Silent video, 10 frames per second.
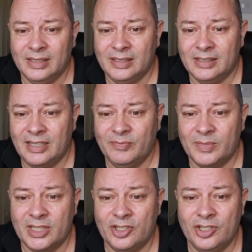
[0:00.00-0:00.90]
7
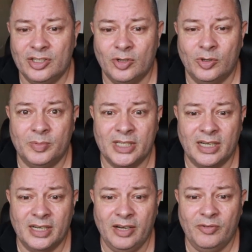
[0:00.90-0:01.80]
positions,
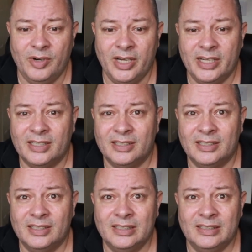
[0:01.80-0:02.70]
100% hit rate,
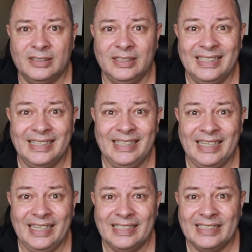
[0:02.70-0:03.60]
nearly
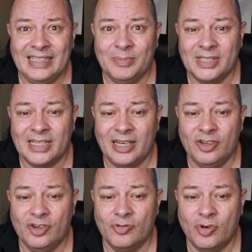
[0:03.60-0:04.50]
18%
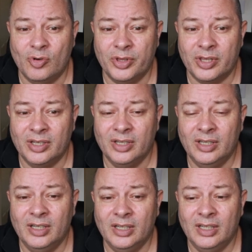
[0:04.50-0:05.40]
growth
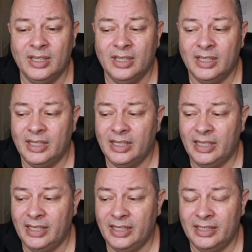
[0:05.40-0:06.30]

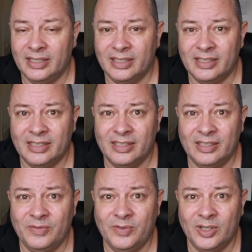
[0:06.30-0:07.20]
in
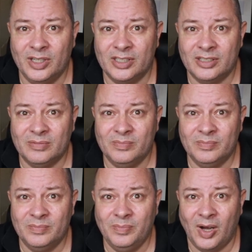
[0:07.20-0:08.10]
the first
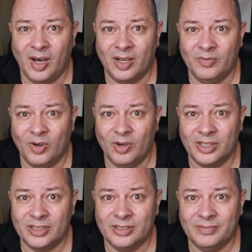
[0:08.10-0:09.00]
part of
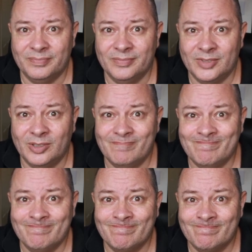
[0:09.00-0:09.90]
August. So
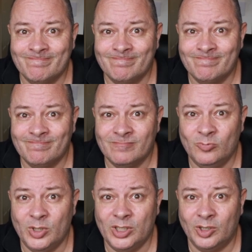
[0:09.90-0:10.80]

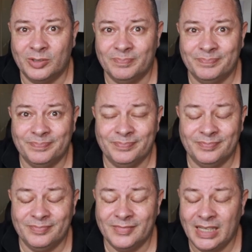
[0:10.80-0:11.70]
result.
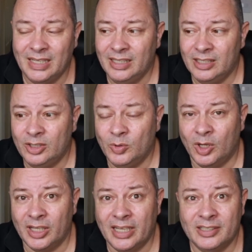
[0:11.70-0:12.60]
Do it all
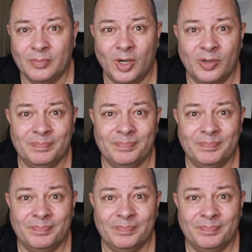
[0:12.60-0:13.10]
again tomorrow.